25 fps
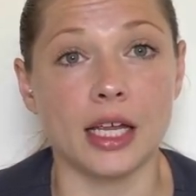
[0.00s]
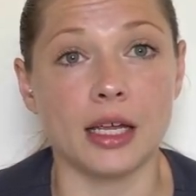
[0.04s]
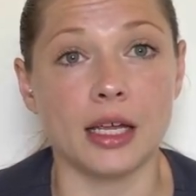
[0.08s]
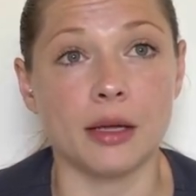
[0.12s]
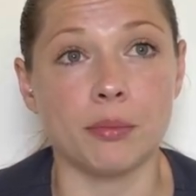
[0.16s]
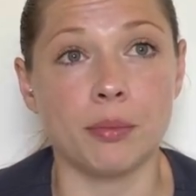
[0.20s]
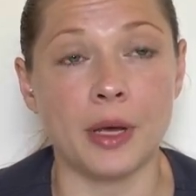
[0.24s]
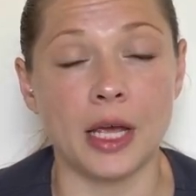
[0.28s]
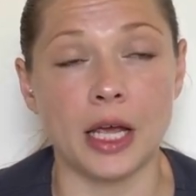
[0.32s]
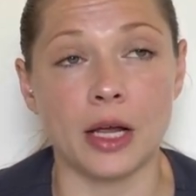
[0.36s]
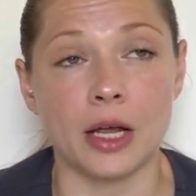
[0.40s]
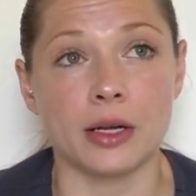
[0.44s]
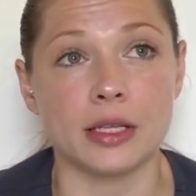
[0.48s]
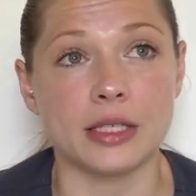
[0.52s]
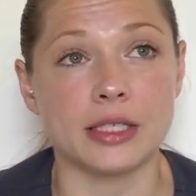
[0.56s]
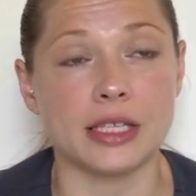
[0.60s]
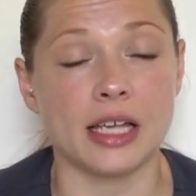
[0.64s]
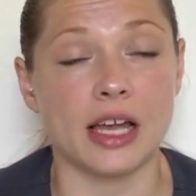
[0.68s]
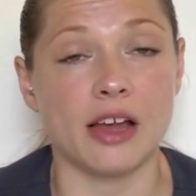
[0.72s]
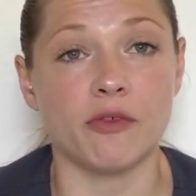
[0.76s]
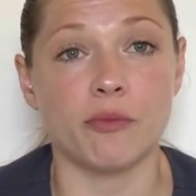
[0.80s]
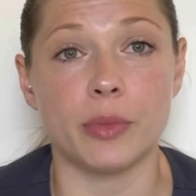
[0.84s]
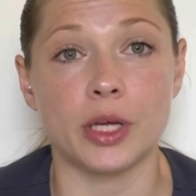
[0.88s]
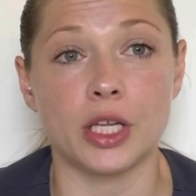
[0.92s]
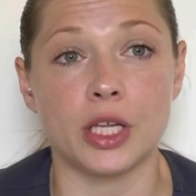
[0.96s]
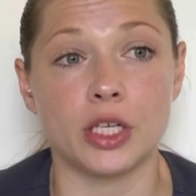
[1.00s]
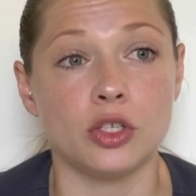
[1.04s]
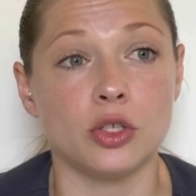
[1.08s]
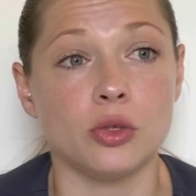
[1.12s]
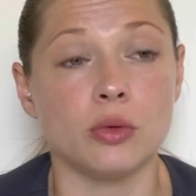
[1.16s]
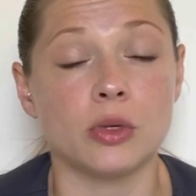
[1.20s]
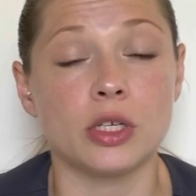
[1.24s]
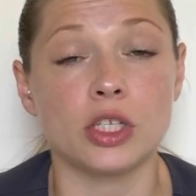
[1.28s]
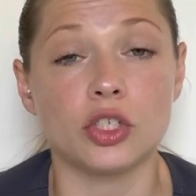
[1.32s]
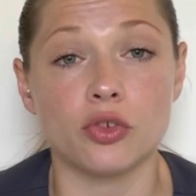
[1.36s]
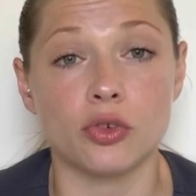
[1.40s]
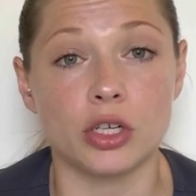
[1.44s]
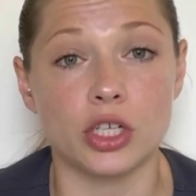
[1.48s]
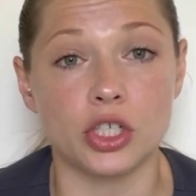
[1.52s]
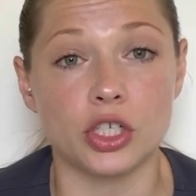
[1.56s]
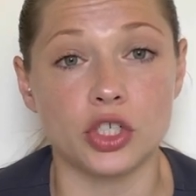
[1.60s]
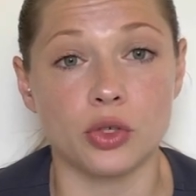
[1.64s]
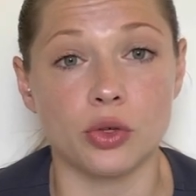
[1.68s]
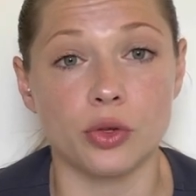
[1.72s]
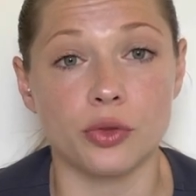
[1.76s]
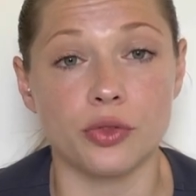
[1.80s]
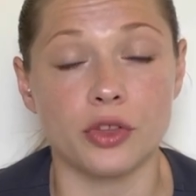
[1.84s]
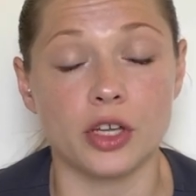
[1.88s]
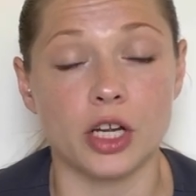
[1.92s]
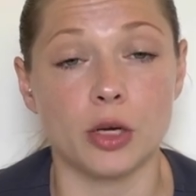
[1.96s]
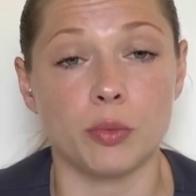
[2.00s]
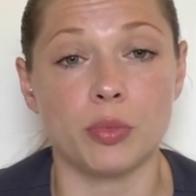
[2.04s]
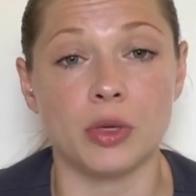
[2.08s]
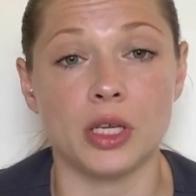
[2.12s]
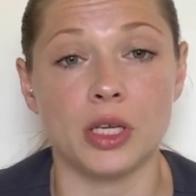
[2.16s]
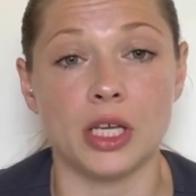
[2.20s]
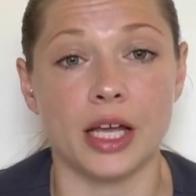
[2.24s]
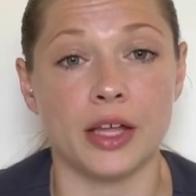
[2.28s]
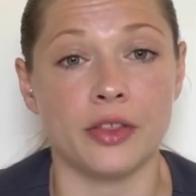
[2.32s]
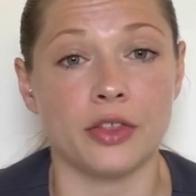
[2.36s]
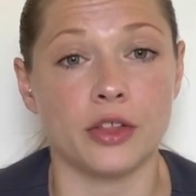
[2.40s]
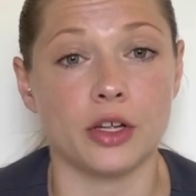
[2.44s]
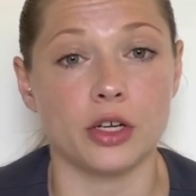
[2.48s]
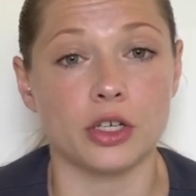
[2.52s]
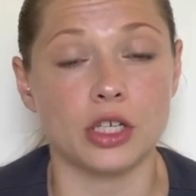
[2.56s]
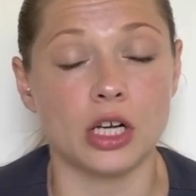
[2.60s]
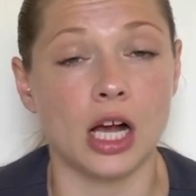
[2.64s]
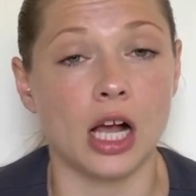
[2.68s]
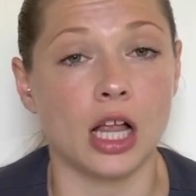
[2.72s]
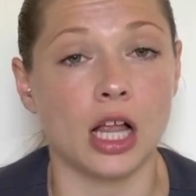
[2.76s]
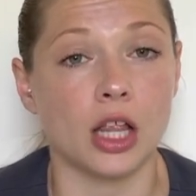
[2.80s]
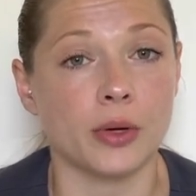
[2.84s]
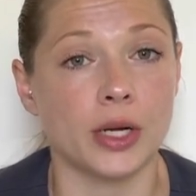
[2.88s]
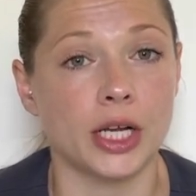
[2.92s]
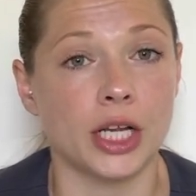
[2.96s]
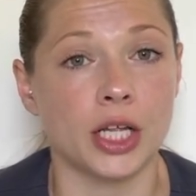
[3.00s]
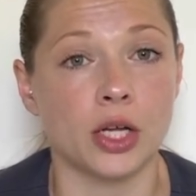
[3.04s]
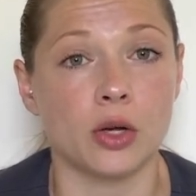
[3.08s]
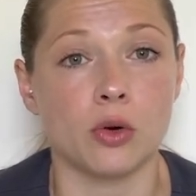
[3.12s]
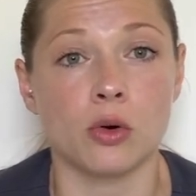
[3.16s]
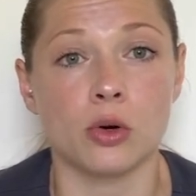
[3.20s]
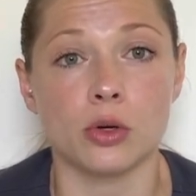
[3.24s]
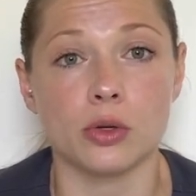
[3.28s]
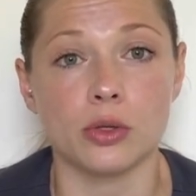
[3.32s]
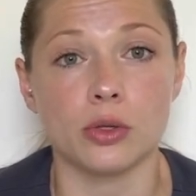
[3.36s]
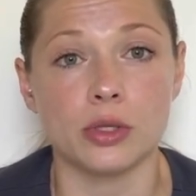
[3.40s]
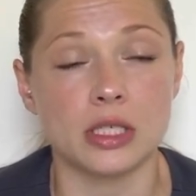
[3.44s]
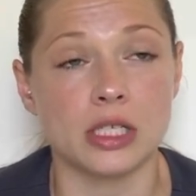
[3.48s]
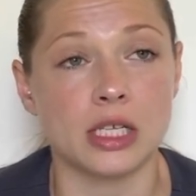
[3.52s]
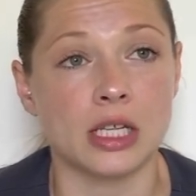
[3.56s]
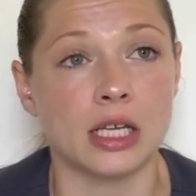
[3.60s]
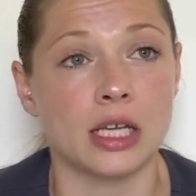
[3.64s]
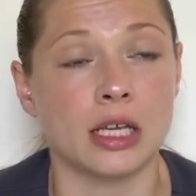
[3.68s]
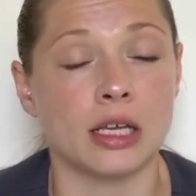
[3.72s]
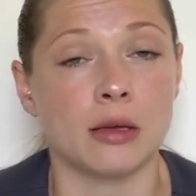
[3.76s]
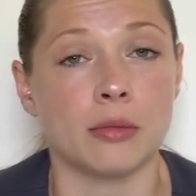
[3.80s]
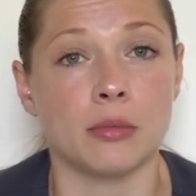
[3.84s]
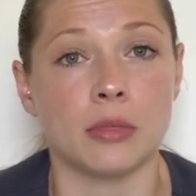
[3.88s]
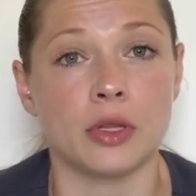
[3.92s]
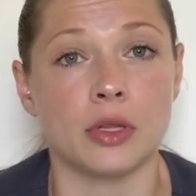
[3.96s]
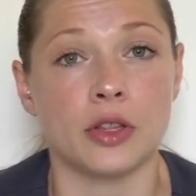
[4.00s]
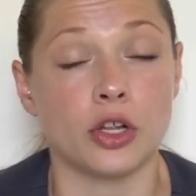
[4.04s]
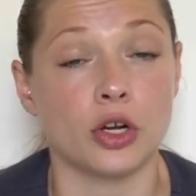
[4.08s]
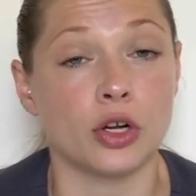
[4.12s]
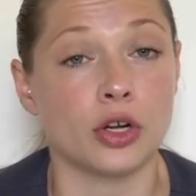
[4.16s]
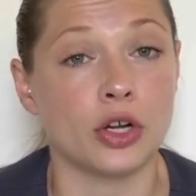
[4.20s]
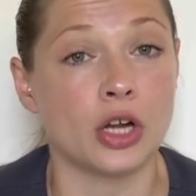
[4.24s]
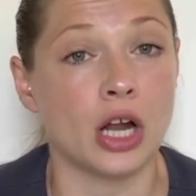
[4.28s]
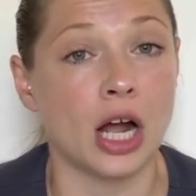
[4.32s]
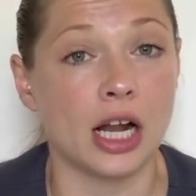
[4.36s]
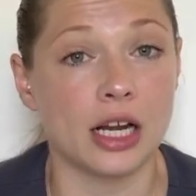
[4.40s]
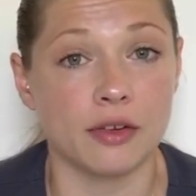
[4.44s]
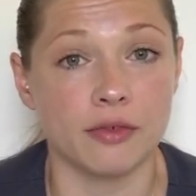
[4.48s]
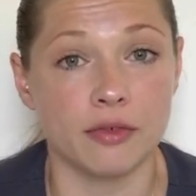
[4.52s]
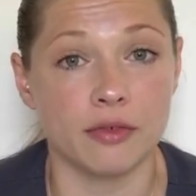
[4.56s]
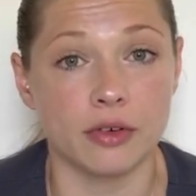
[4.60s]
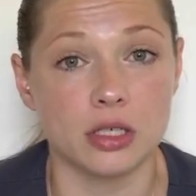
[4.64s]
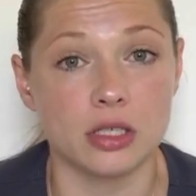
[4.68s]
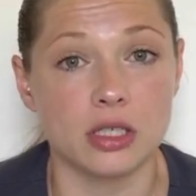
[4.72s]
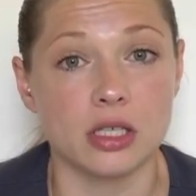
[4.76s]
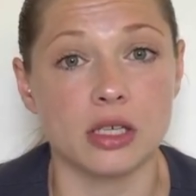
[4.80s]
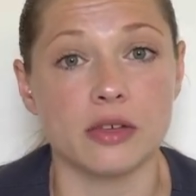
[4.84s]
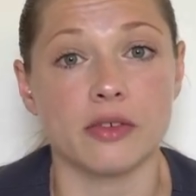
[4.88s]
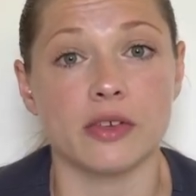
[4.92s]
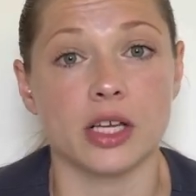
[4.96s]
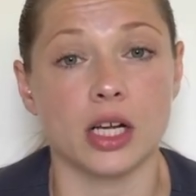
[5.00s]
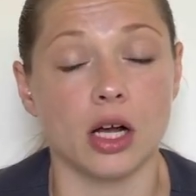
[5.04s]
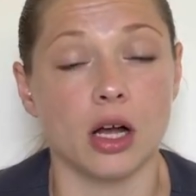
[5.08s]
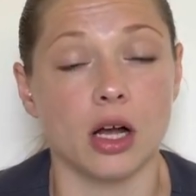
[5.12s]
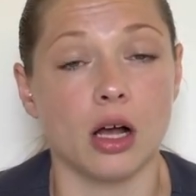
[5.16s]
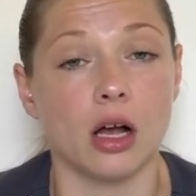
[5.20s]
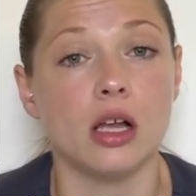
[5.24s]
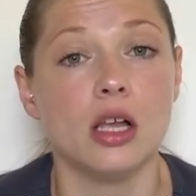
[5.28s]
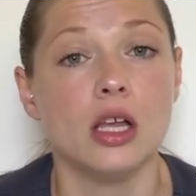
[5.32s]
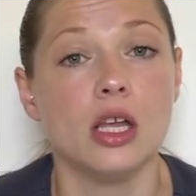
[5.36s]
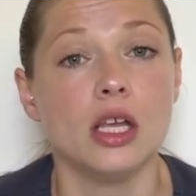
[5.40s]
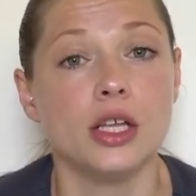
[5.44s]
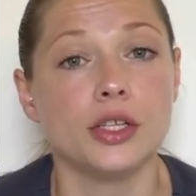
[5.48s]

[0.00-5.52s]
parents have been doing traditional therapy and they're tolerating oral stim and they're not aversive at all.